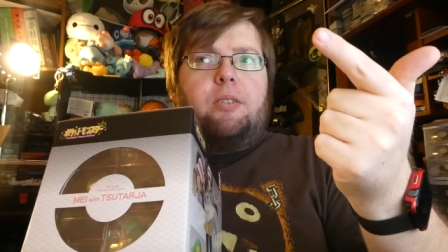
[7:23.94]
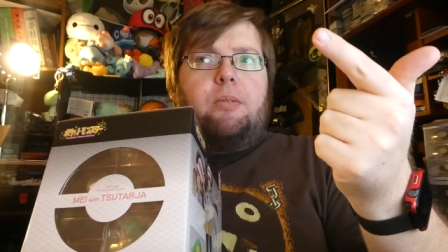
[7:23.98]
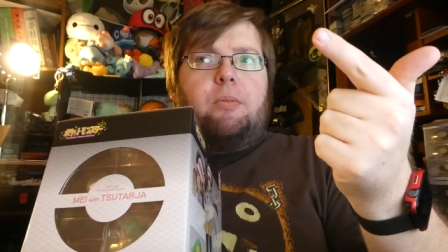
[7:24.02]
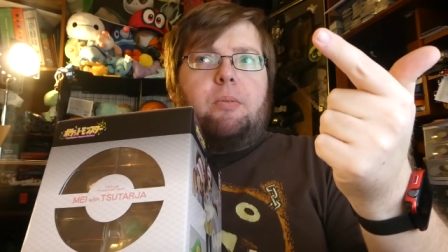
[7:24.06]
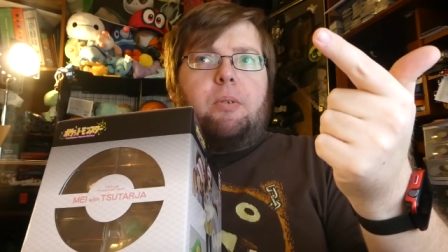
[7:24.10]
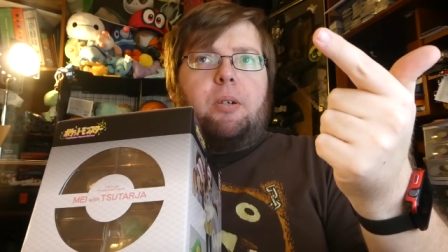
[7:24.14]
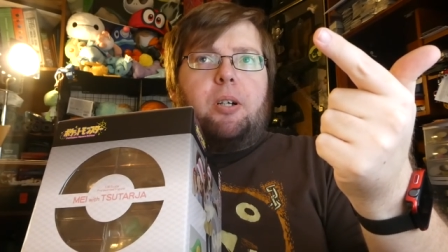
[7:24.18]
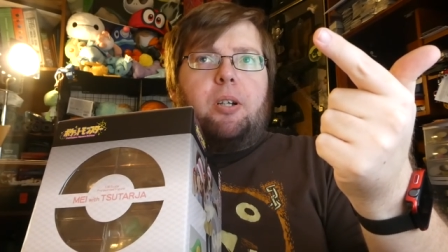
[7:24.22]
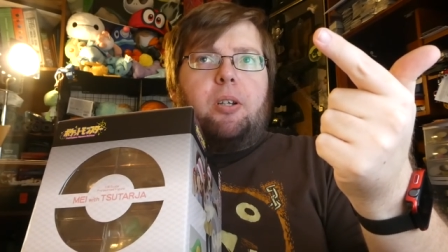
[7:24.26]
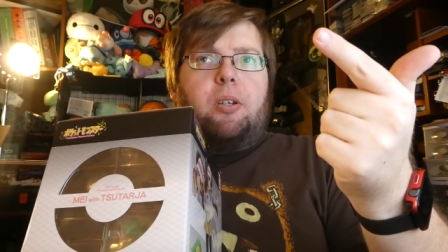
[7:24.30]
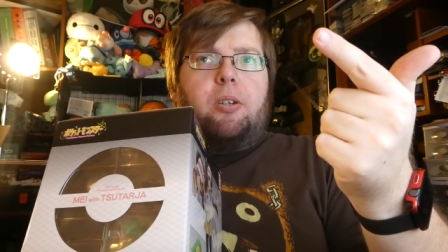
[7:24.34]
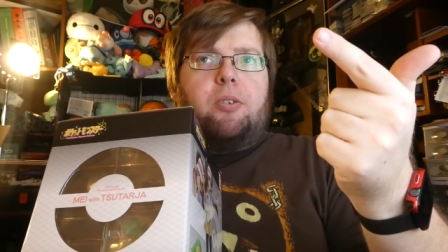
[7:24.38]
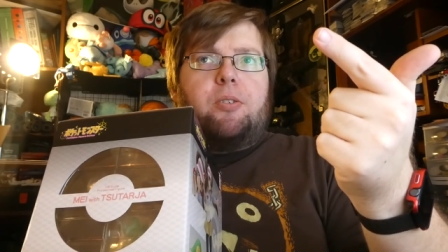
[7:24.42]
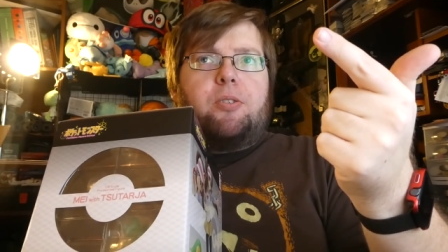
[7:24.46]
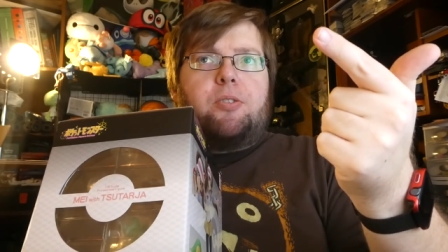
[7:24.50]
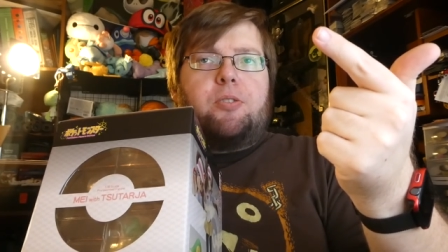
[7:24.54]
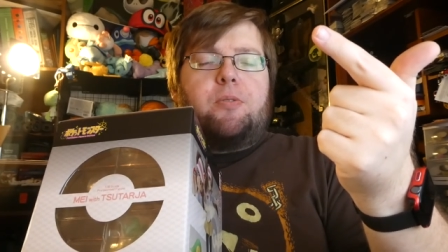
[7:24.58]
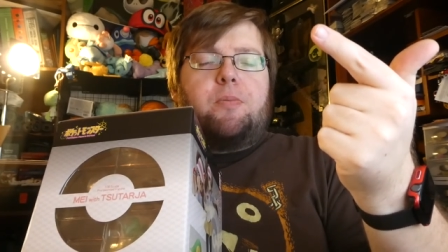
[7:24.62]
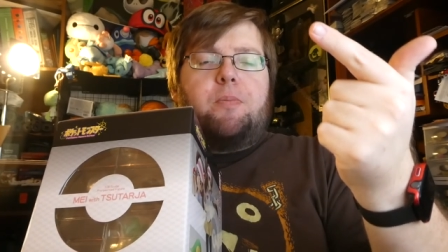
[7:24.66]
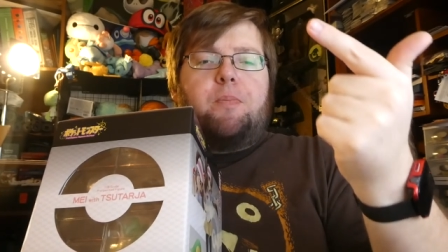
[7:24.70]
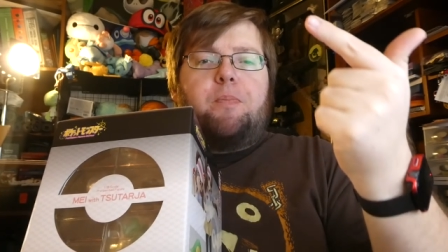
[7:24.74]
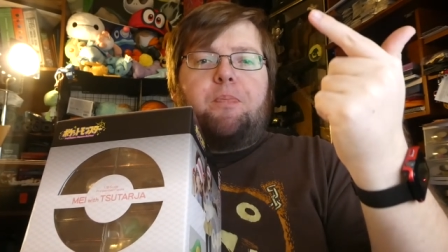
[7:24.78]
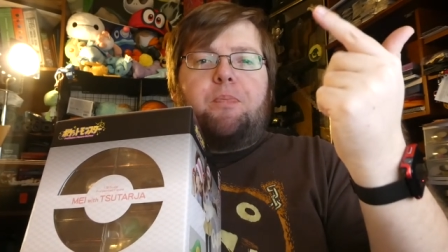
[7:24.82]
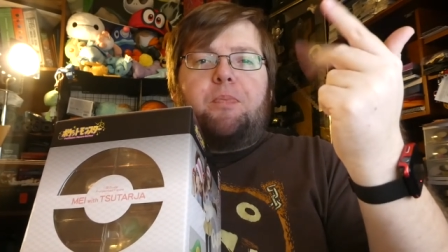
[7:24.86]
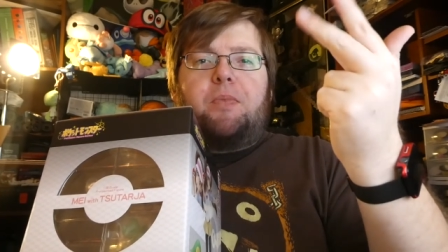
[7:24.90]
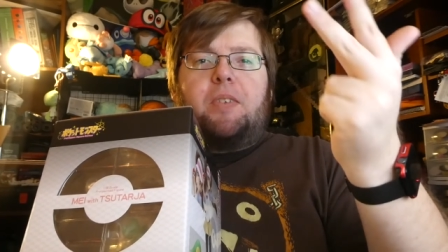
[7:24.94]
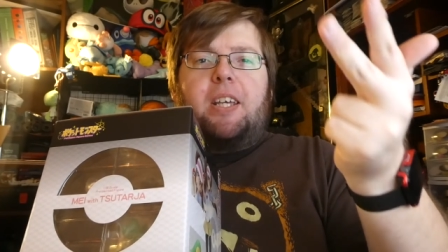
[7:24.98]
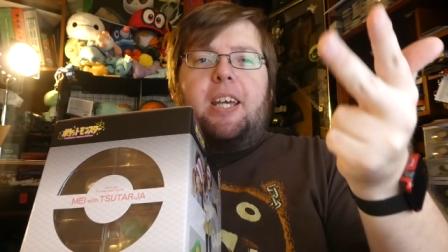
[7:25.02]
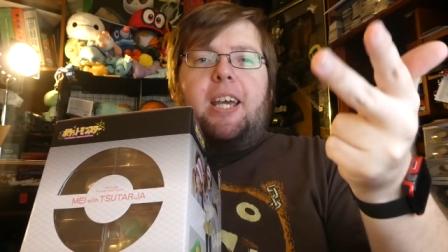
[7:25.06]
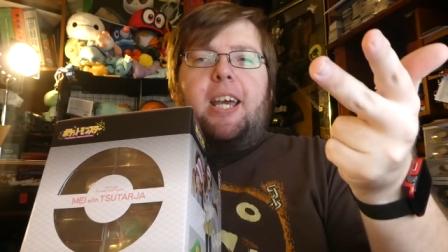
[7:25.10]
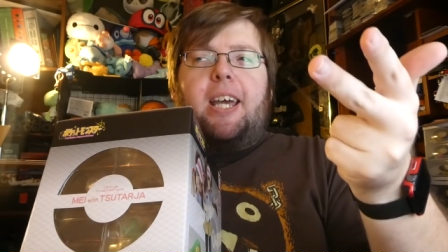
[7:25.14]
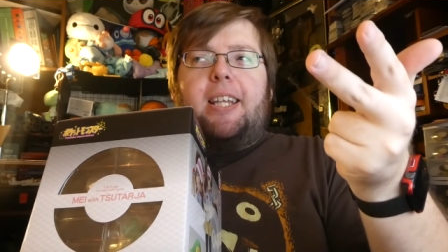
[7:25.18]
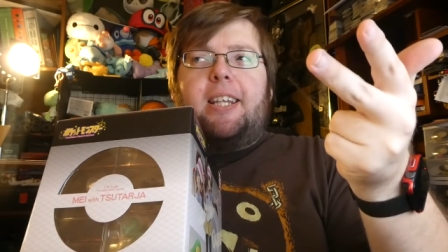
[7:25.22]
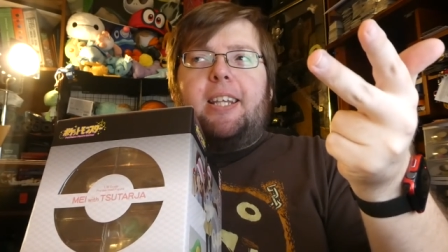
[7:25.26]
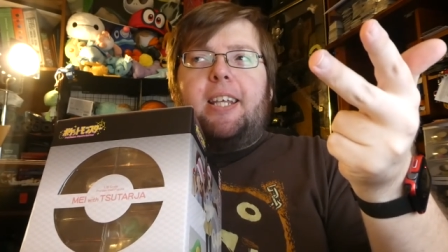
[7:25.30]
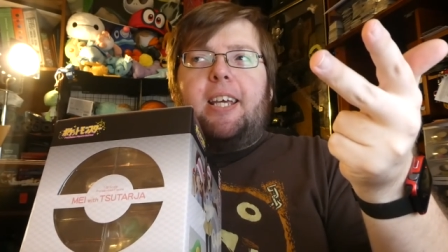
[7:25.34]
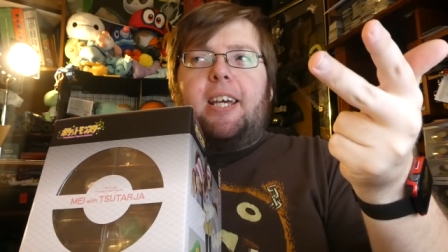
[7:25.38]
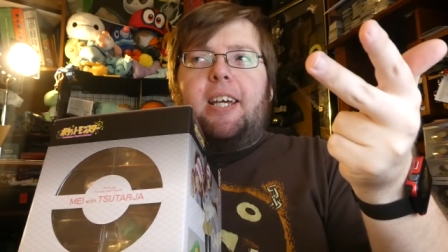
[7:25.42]
One of those.
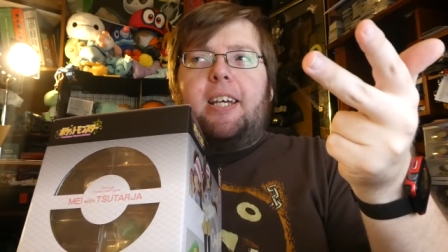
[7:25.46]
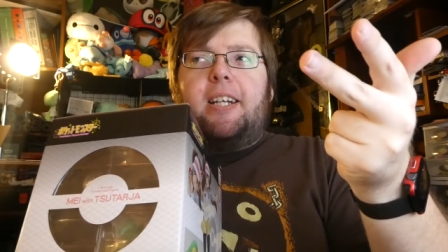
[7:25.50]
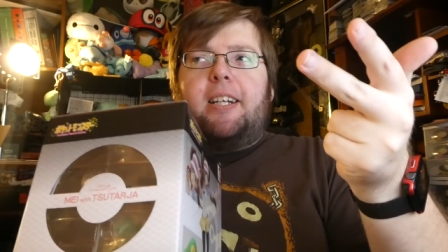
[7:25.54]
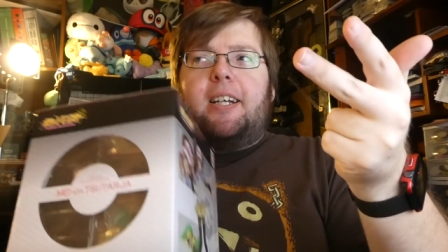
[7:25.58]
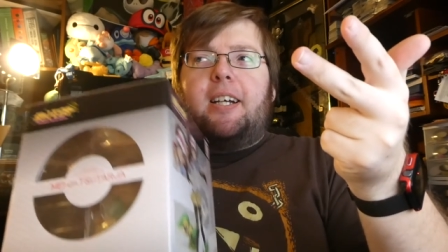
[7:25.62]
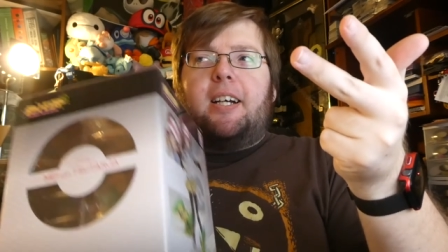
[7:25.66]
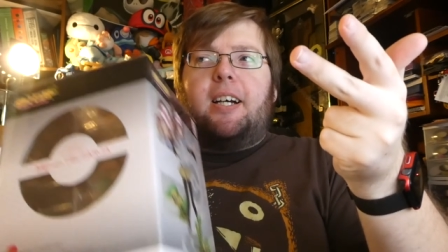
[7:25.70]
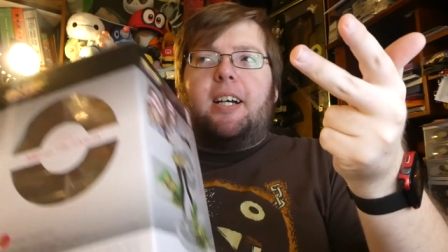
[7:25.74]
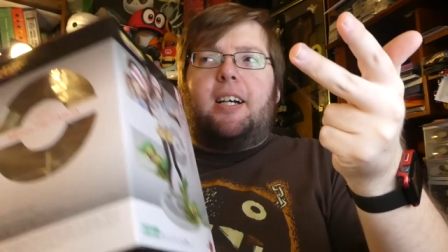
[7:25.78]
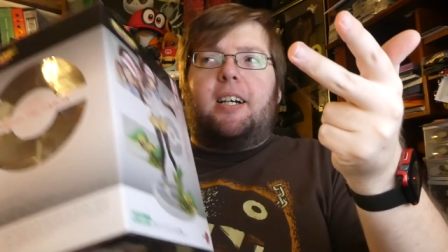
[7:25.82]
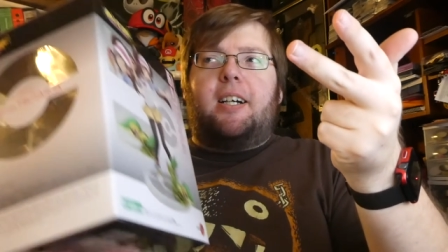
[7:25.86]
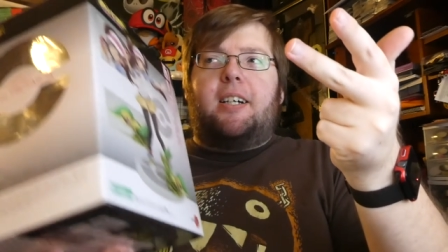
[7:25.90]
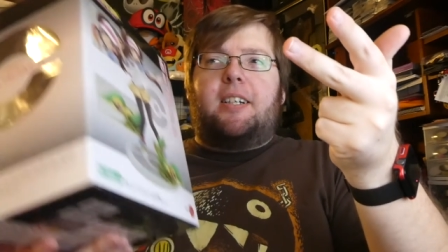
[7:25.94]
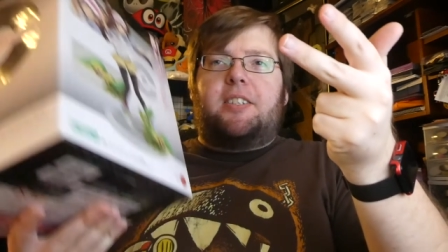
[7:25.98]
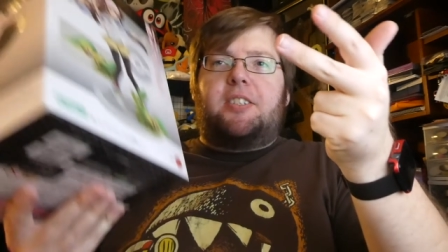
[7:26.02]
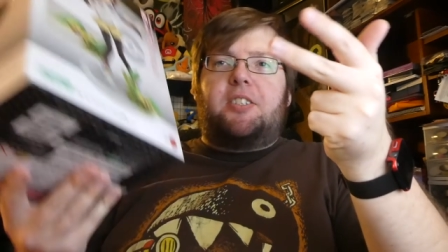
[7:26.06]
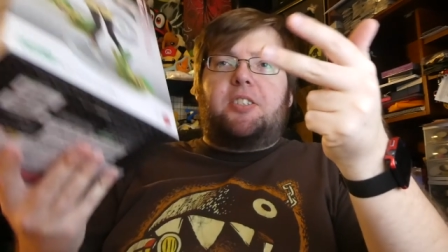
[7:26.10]
And then uh,